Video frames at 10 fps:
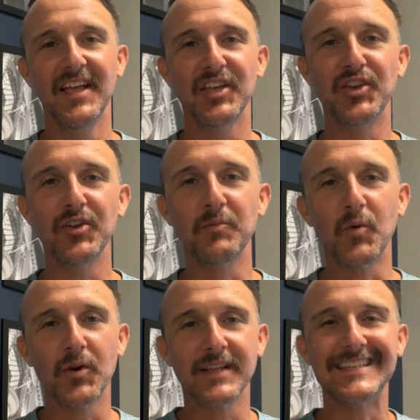Good
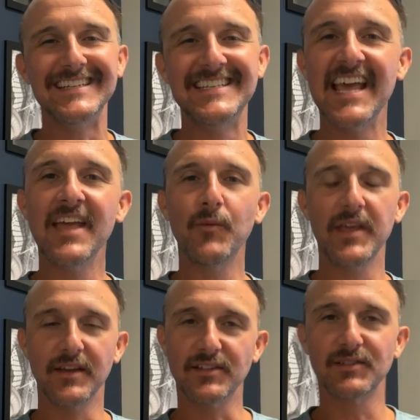morning. Today
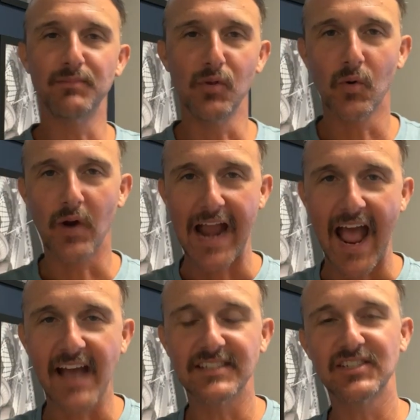we explore
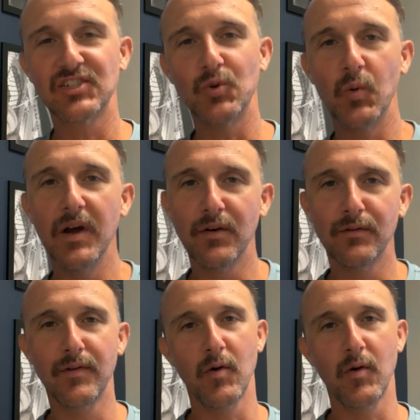Acts twelve,